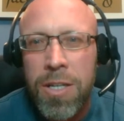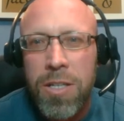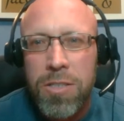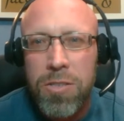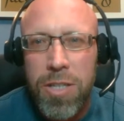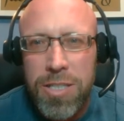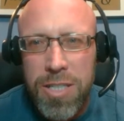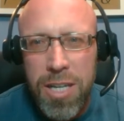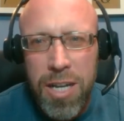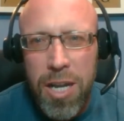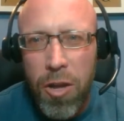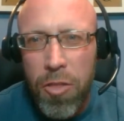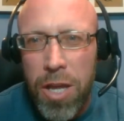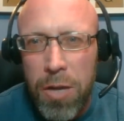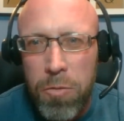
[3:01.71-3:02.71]
So that's kind of
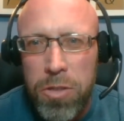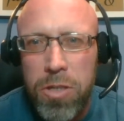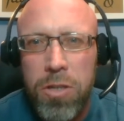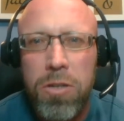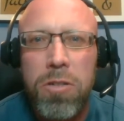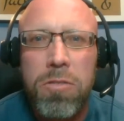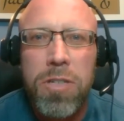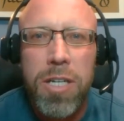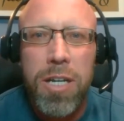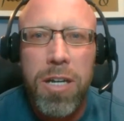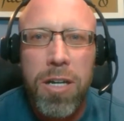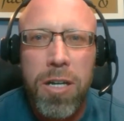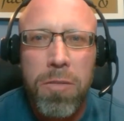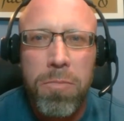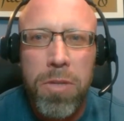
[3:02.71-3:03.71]
how that would go,
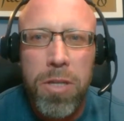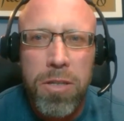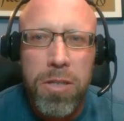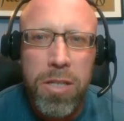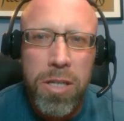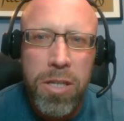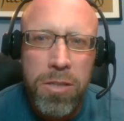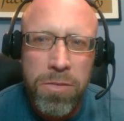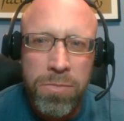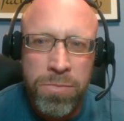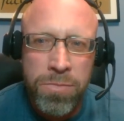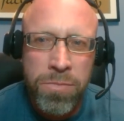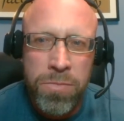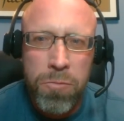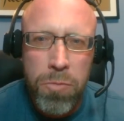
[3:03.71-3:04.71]
and then
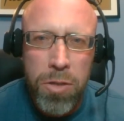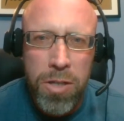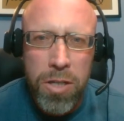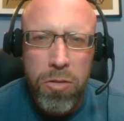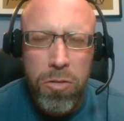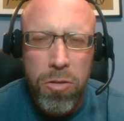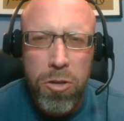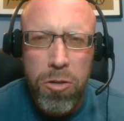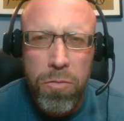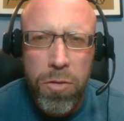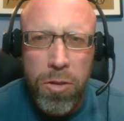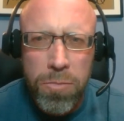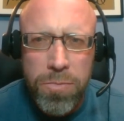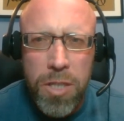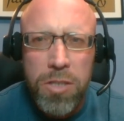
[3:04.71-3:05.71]
really going
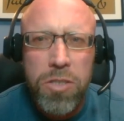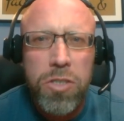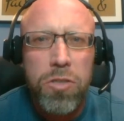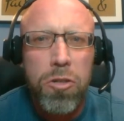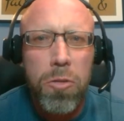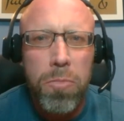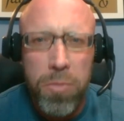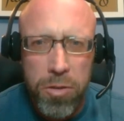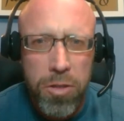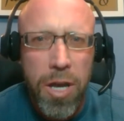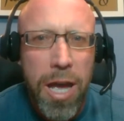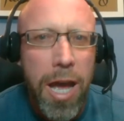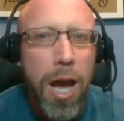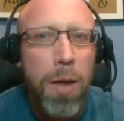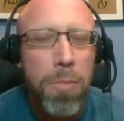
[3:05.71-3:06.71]
over and show them the
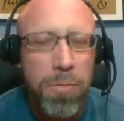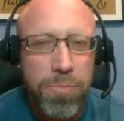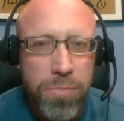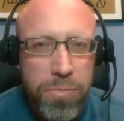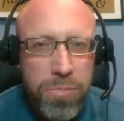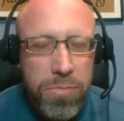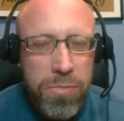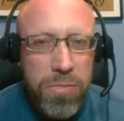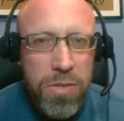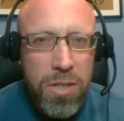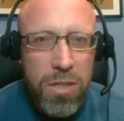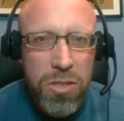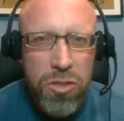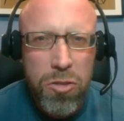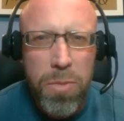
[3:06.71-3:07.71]
app,
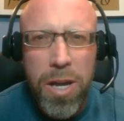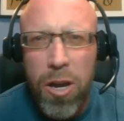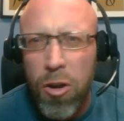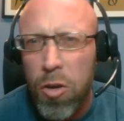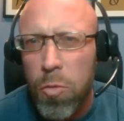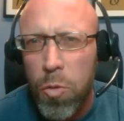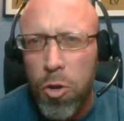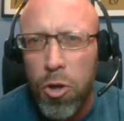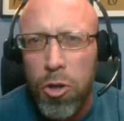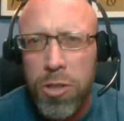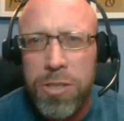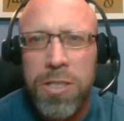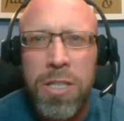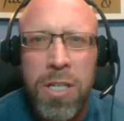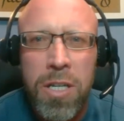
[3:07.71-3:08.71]
show them how it
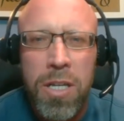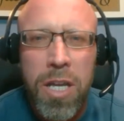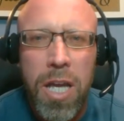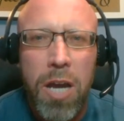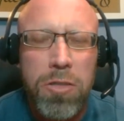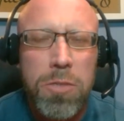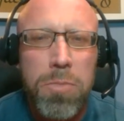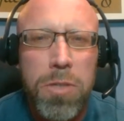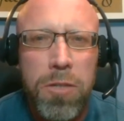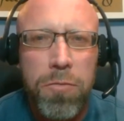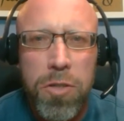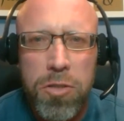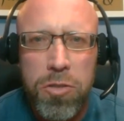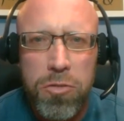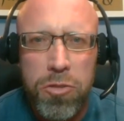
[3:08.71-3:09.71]
works, how it's
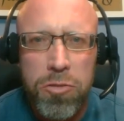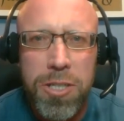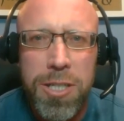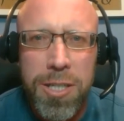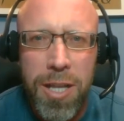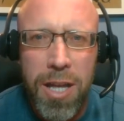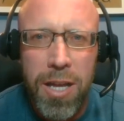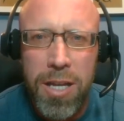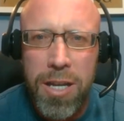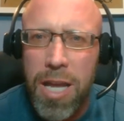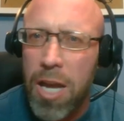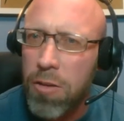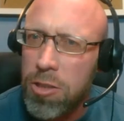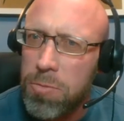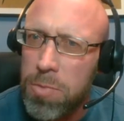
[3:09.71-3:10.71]
beneficial to the client,
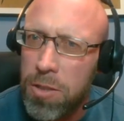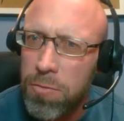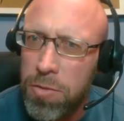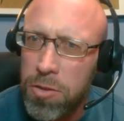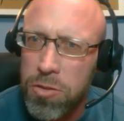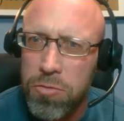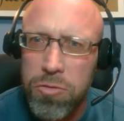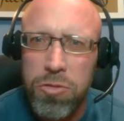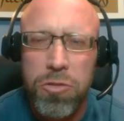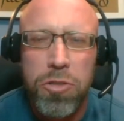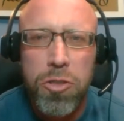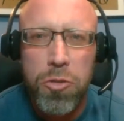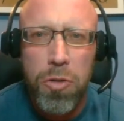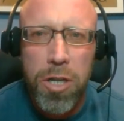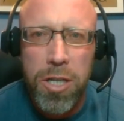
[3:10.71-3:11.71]
how it's beneficial to their
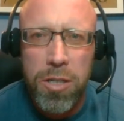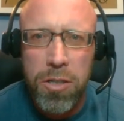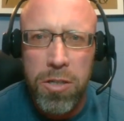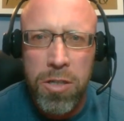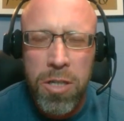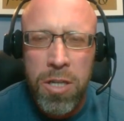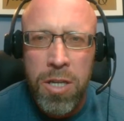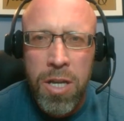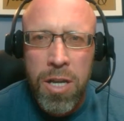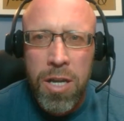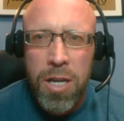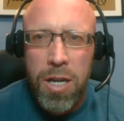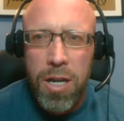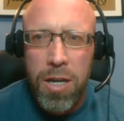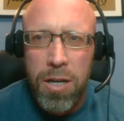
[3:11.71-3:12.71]
trainer,
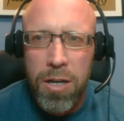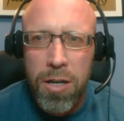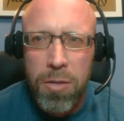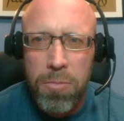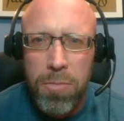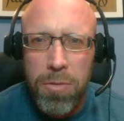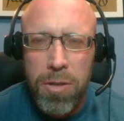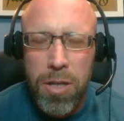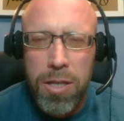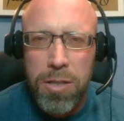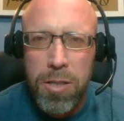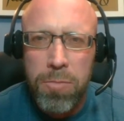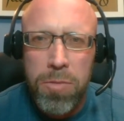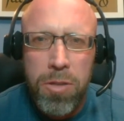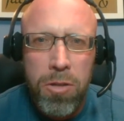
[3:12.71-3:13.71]
letting
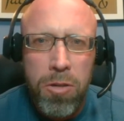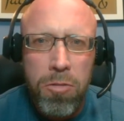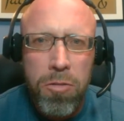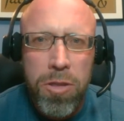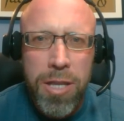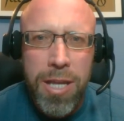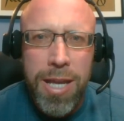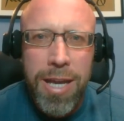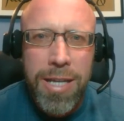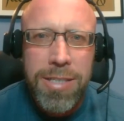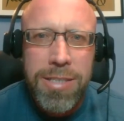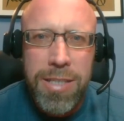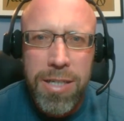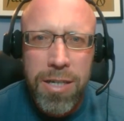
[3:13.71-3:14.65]
them know that